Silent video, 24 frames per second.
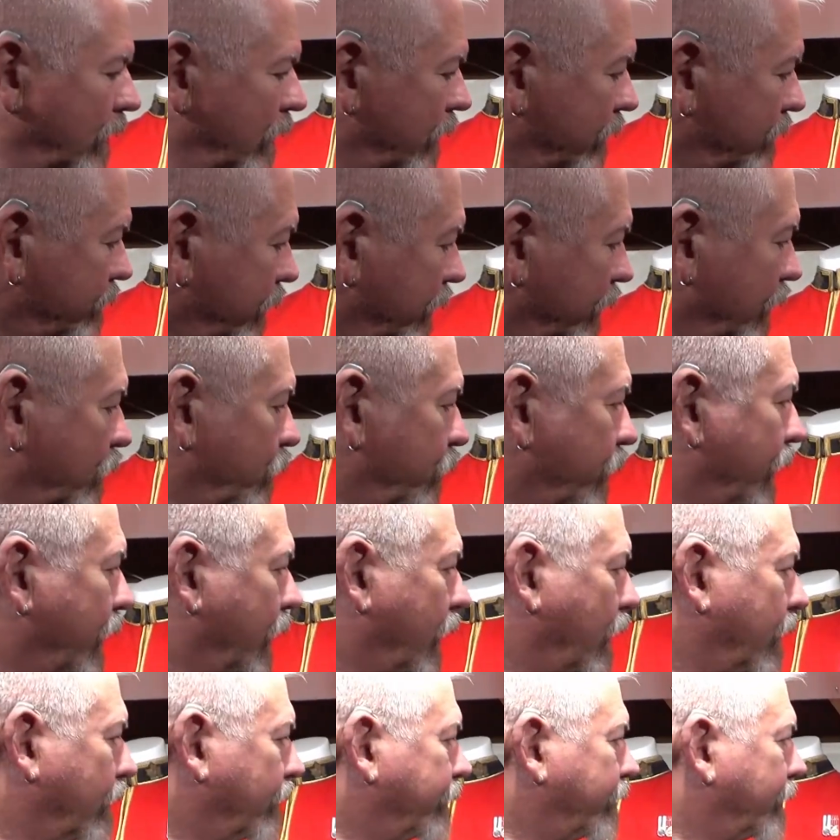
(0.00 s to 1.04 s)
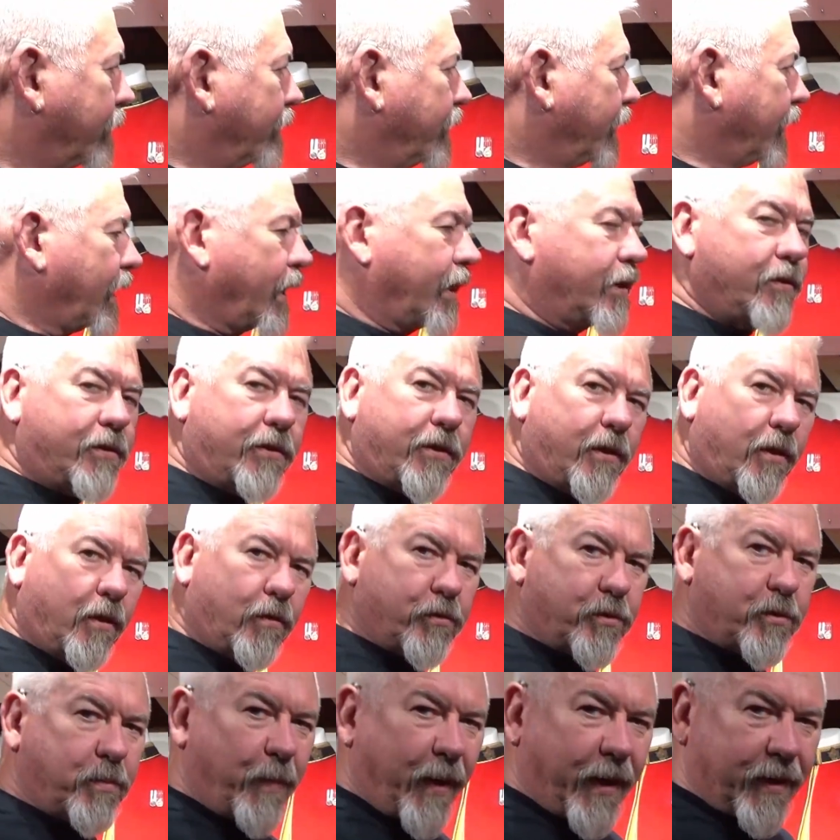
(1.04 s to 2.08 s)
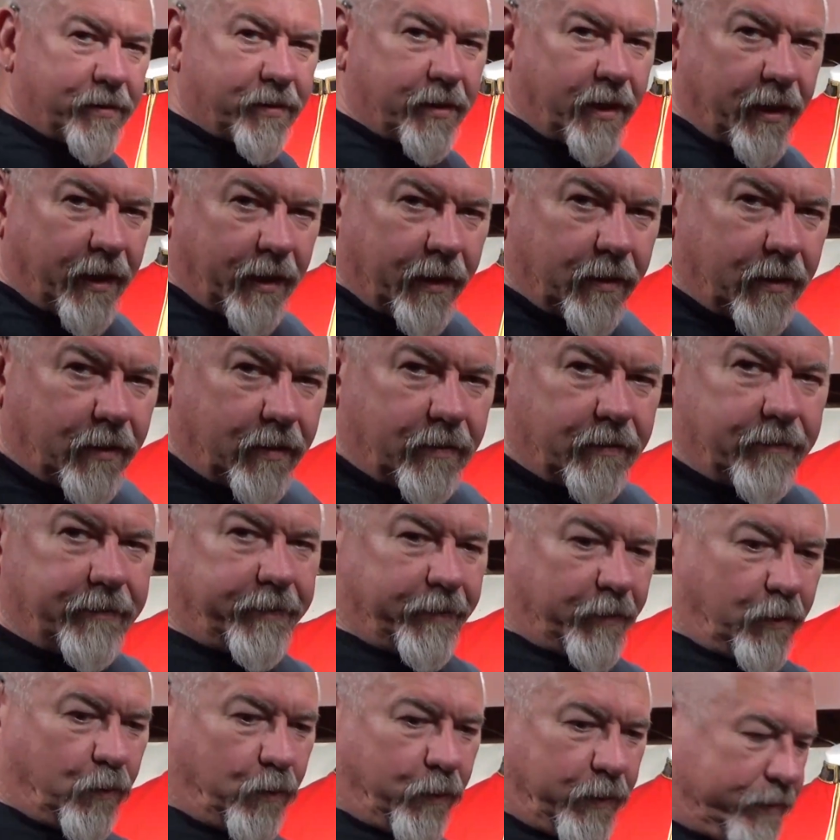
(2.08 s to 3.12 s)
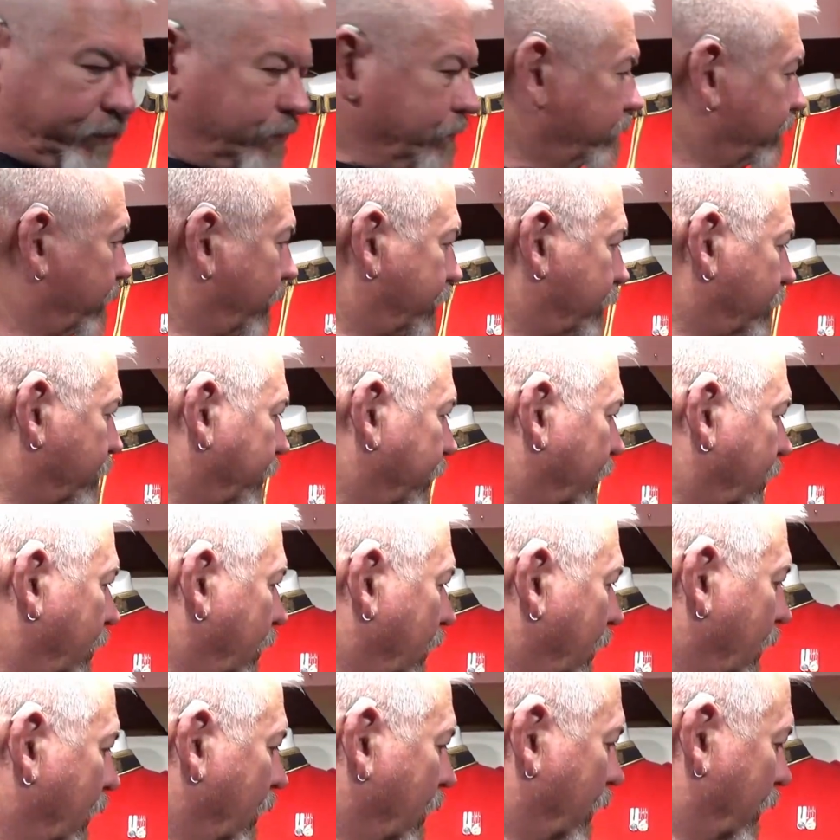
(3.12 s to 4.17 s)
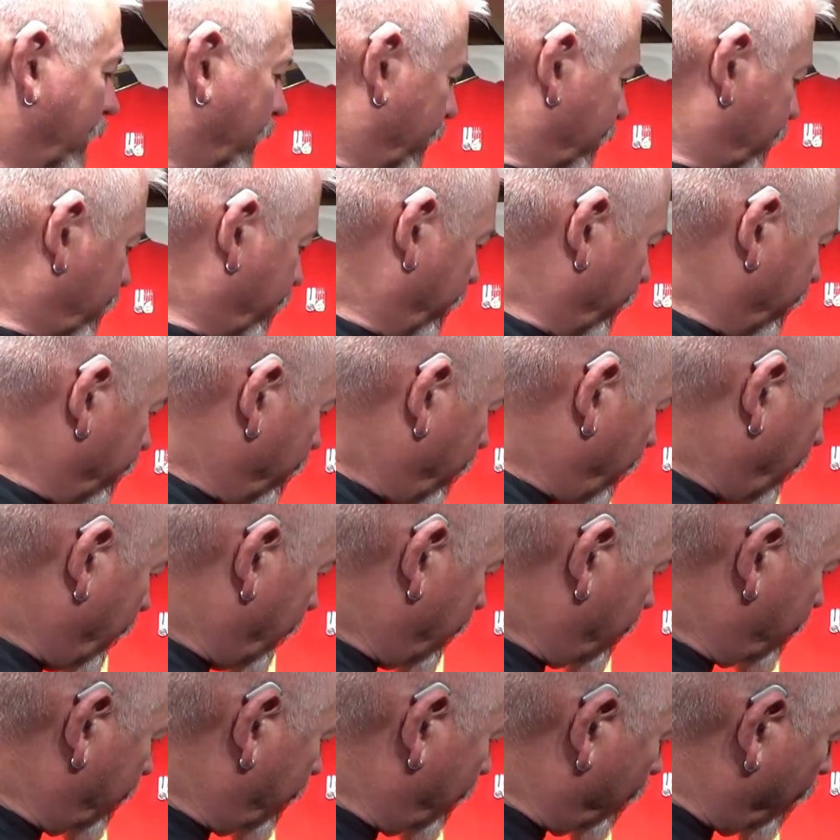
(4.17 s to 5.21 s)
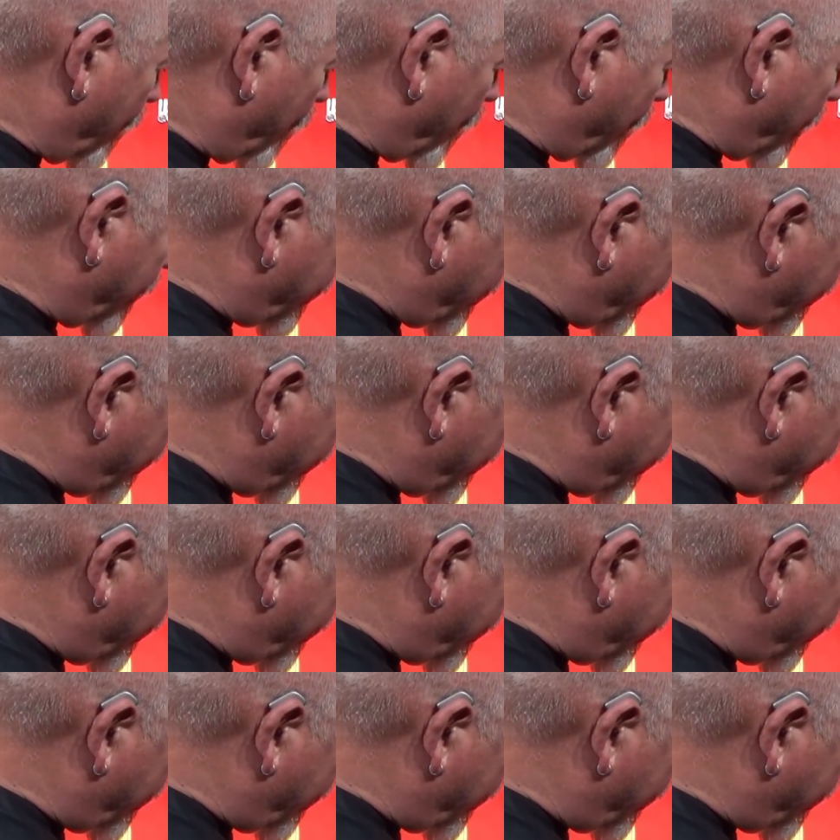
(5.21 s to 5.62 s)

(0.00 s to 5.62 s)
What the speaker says: So here we have the NCO's mess kit for the Windsor Regiment. This one to a warrant